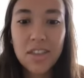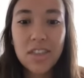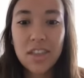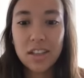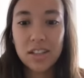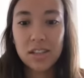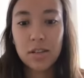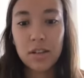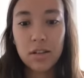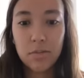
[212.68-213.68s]
it's
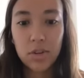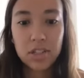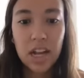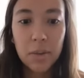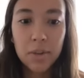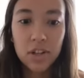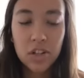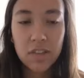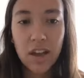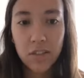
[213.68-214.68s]
more established.
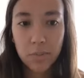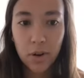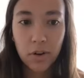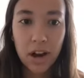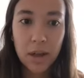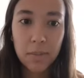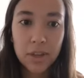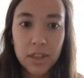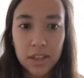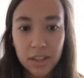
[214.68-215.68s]
They've had the program,
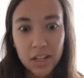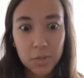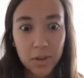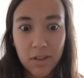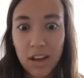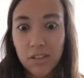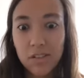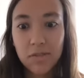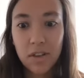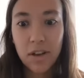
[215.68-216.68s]
the clinic's been
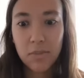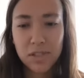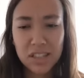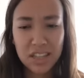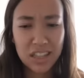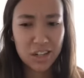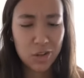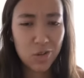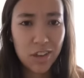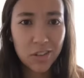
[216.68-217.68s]
around since I think
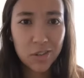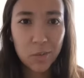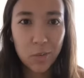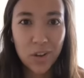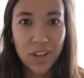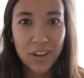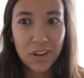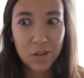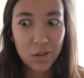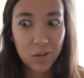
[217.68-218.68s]

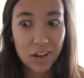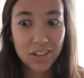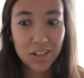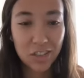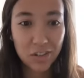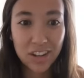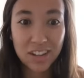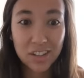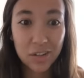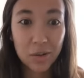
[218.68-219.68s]
2001 or 2003.
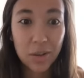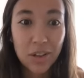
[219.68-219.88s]
So